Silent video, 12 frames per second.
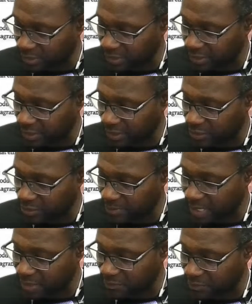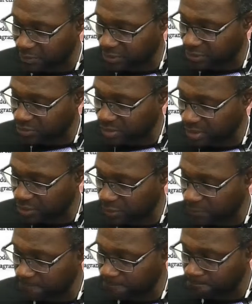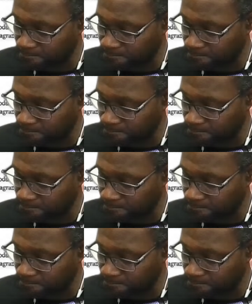kinetic energy minus potential energy.